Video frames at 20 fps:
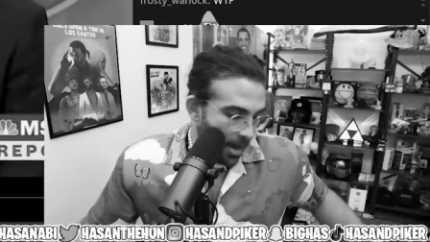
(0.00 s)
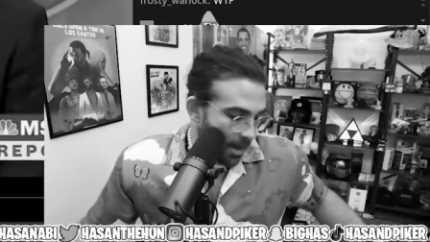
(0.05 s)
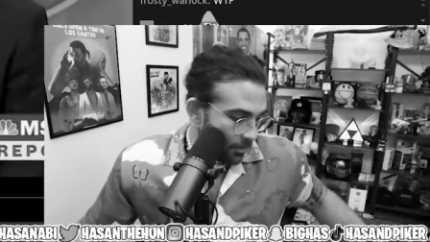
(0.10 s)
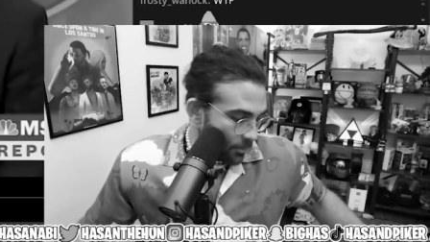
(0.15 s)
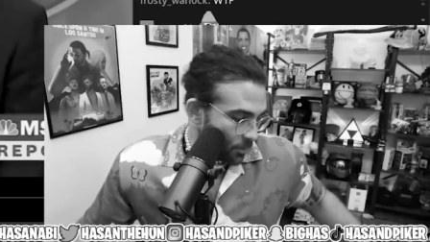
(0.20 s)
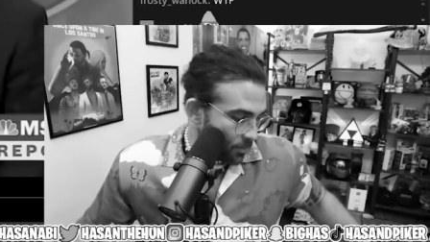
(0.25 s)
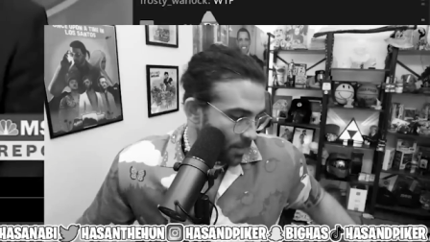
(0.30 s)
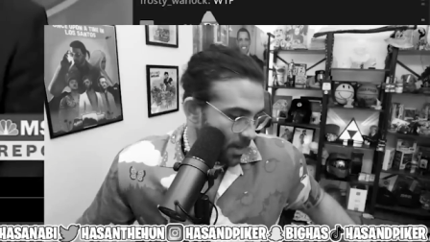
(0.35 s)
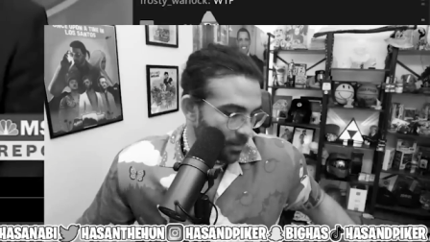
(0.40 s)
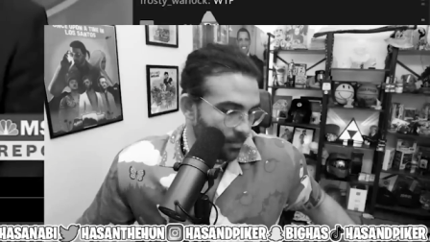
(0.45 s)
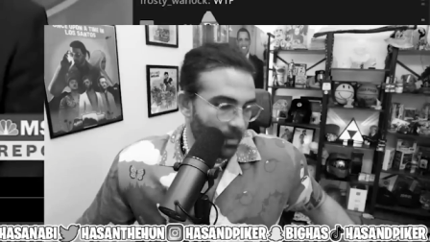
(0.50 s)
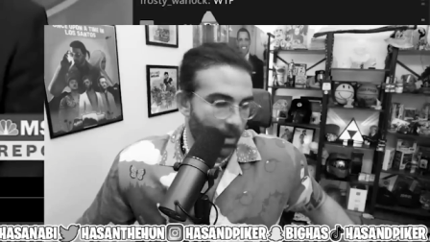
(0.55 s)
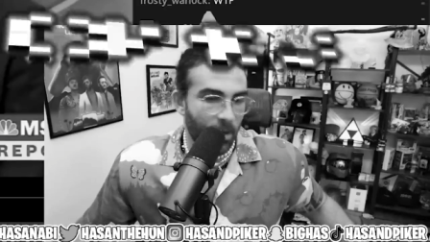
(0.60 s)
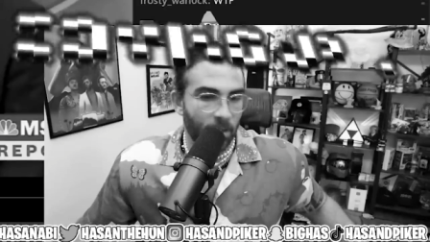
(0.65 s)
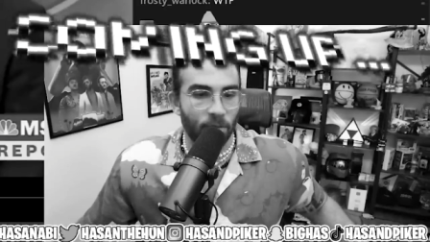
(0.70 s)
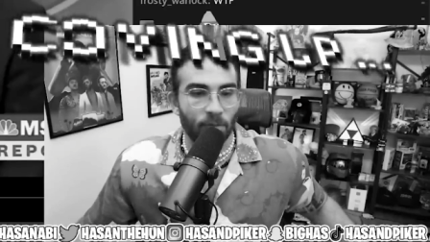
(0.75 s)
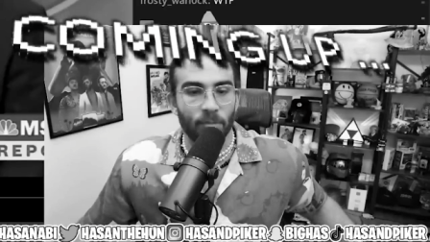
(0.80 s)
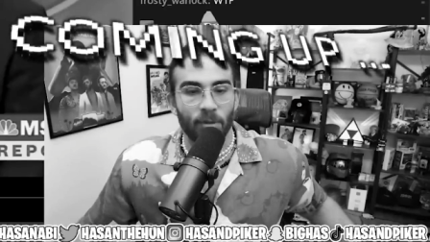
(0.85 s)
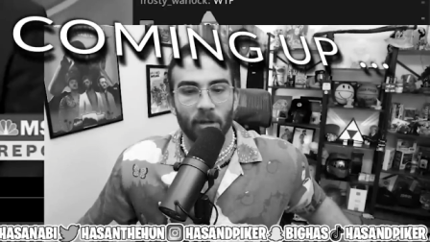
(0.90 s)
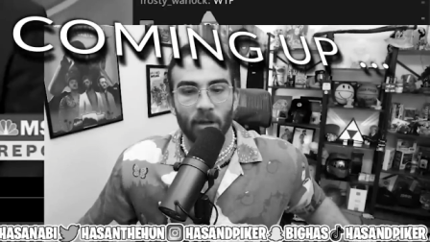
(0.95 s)
I respect
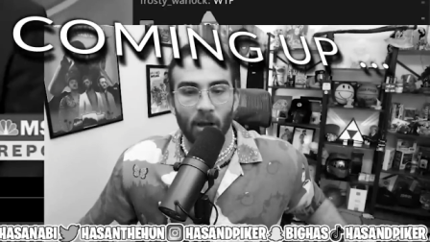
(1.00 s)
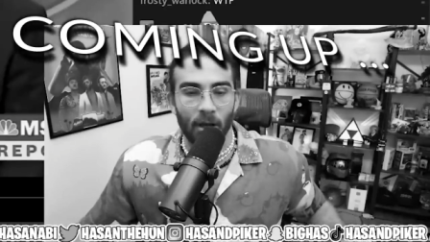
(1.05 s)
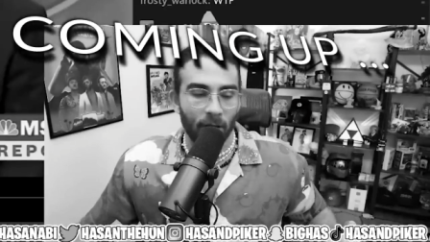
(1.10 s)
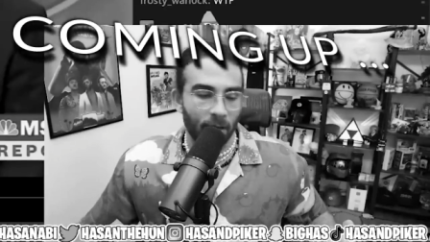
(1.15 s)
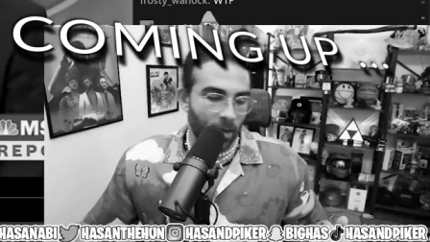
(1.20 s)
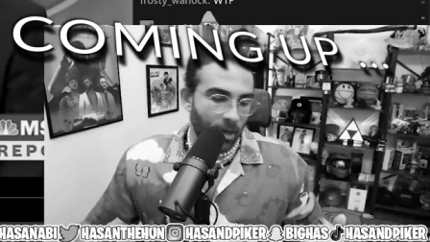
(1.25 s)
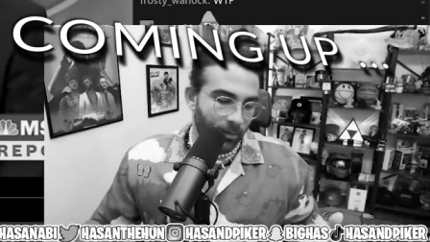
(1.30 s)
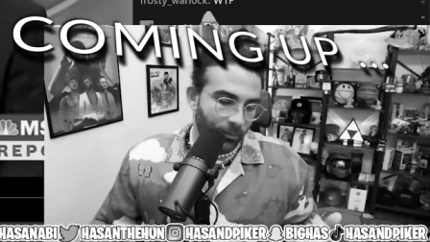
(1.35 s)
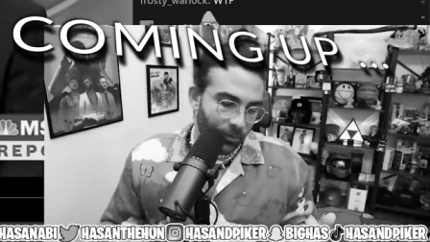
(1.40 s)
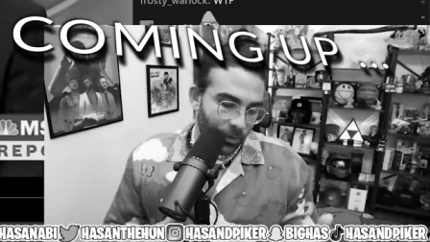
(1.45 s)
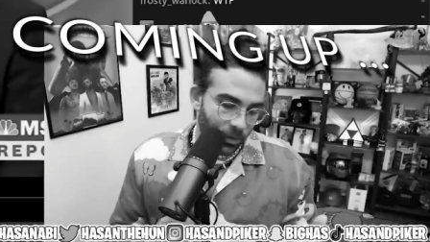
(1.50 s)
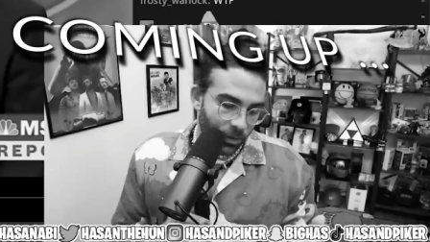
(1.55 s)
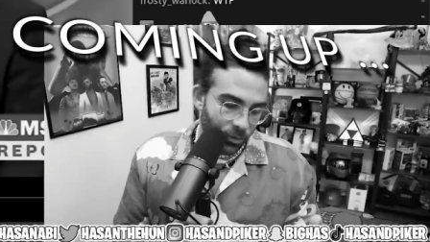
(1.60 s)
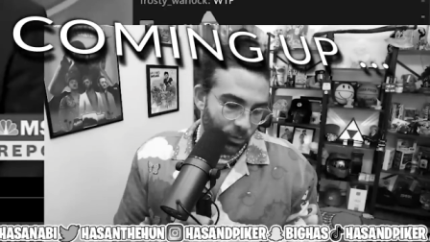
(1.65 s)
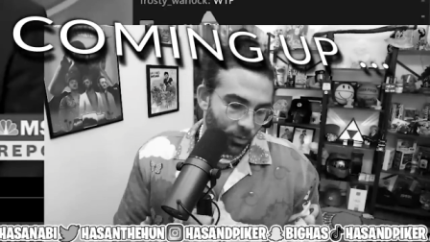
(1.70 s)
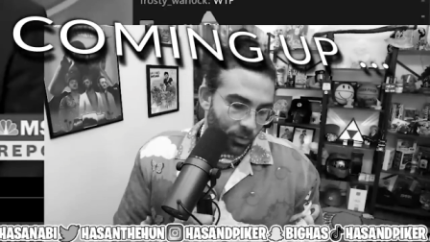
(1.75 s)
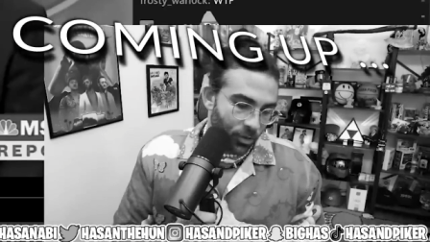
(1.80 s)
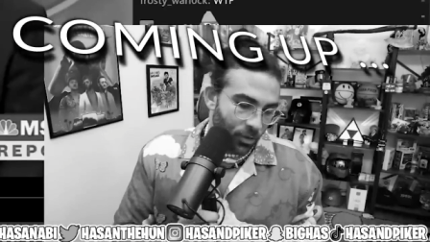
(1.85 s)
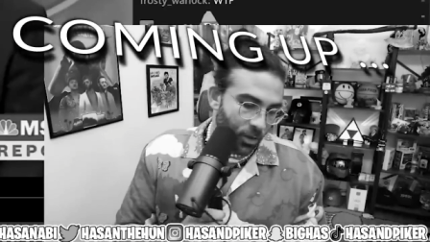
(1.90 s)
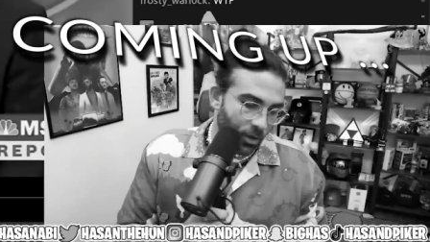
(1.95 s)
Matthew McConaughey for
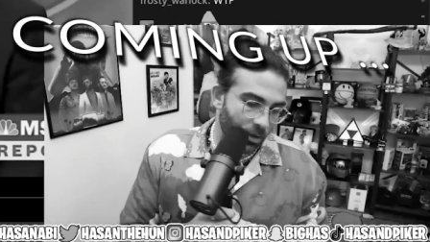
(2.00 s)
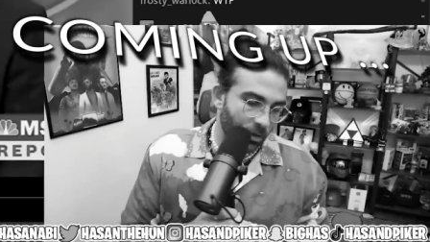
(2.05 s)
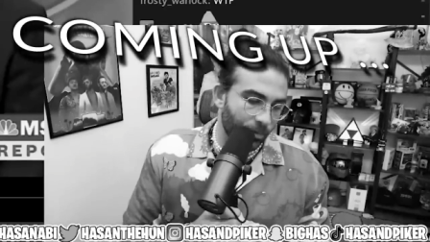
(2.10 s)
using all